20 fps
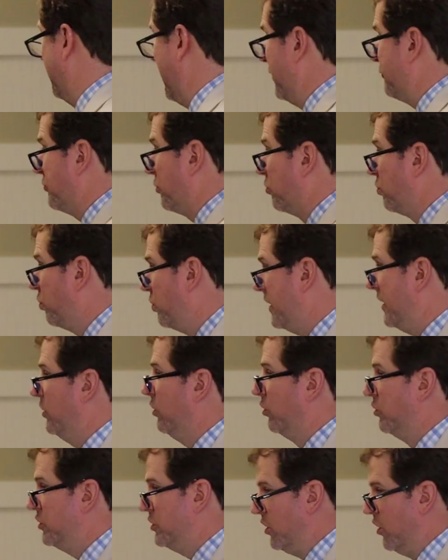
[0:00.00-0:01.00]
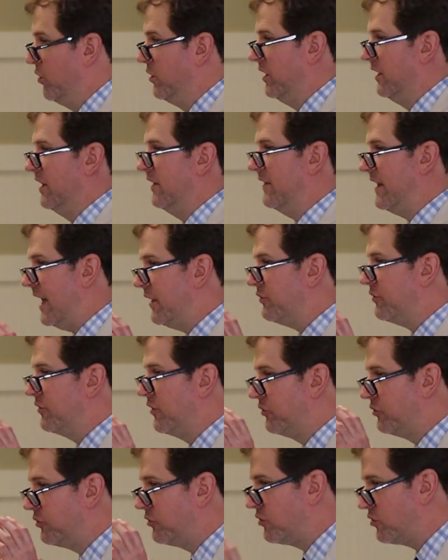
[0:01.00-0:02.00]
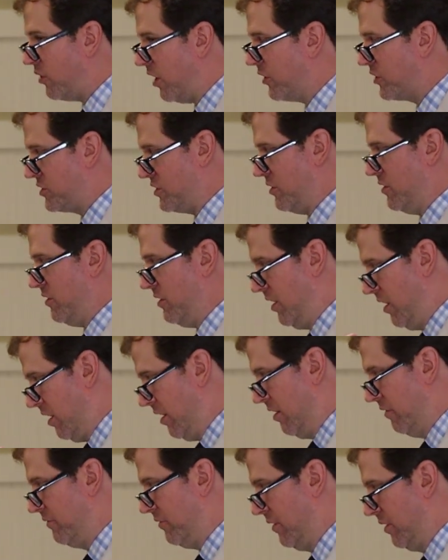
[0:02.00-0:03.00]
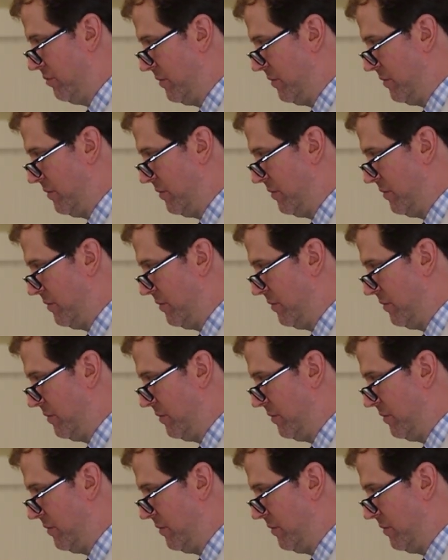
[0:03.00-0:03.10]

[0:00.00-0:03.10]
That's a real union, and that's the structure of